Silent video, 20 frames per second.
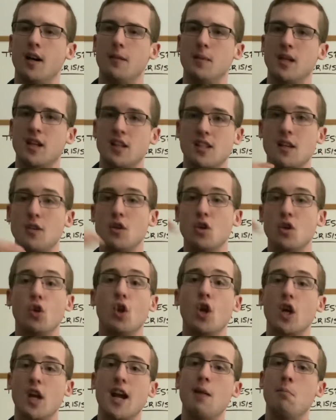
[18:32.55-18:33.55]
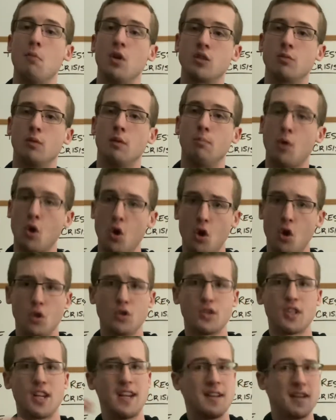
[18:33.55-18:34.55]
because you're looking at multiple
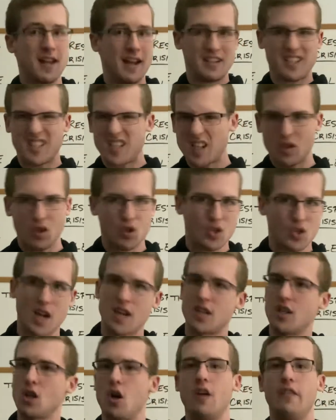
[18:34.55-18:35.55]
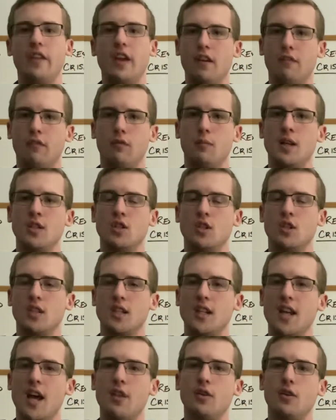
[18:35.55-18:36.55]
polls and synthesizing all the information
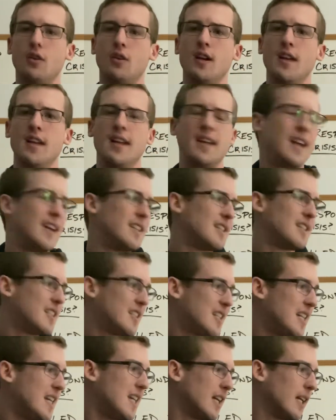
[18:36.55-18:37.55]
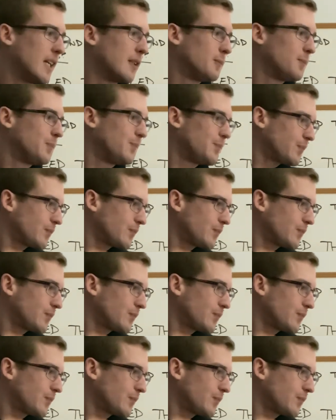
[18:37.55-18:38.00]
together and seeing